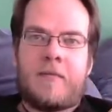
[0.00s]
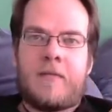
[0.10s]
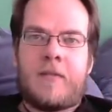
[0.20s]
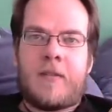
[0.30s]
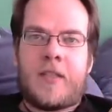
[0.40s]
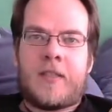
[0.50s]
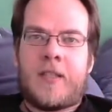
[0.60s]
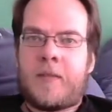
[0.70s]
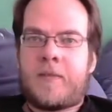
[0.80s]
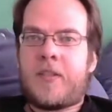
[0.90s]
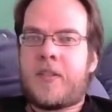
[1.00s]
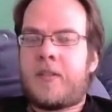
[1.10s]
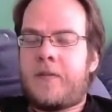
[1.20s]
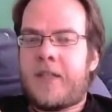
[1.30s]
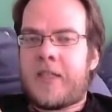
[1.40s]
that helped
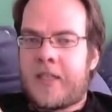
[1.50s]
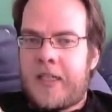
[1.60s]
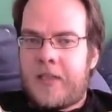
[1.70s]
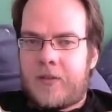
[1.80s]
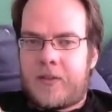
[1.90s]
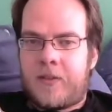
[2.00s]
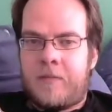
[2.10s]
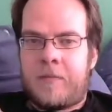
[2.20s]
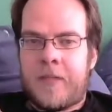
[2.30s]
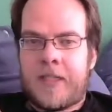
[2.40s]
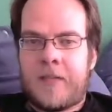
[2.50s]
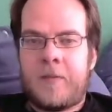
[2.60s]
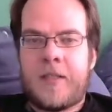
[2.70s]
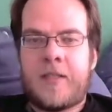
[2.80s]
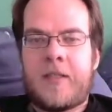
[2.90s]
Seraphinax out back
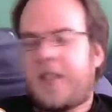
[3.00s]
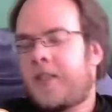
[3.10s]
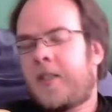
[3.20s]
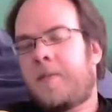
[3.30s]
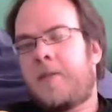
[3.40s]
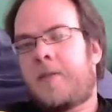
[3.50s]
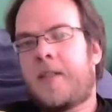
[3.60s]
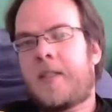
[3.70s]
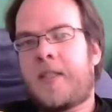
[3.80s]
when the SWRnet